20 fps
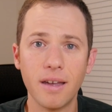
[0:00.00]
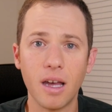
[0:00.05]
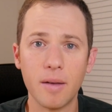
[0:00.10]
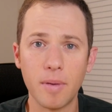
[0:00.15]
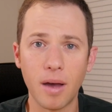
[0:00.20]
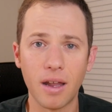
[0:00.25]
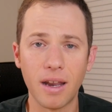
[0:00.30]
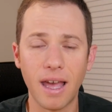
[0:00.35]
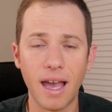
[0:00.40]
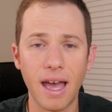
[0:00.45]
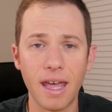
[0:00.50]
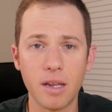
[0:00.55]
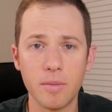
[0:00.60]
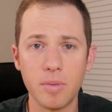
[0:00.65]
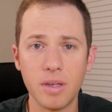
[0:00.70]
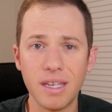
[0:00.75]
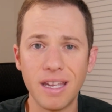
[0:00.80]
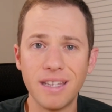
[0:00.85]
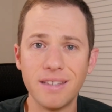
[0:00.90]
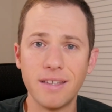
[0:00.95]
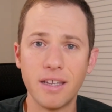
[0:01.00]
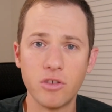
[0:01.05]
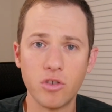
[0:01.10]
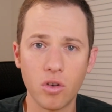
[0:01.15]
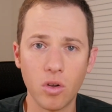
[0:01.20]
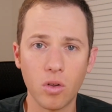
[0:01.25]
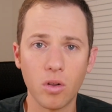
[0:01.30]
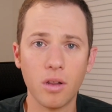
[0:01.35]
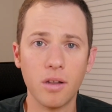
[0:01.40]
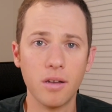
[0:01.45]
about how to be a
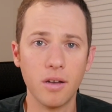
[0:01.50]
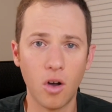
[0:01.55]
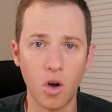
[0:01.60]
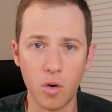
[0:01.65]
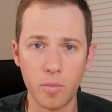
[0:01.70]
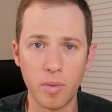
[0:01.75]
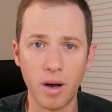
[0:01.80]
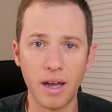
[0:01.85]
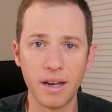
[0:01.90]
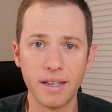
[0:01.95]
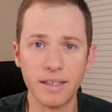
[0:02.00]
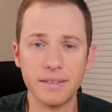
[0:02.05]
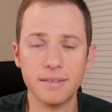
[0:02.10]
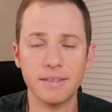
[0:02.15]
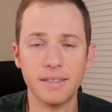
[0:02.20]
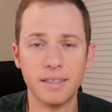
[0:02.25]
digital homebody.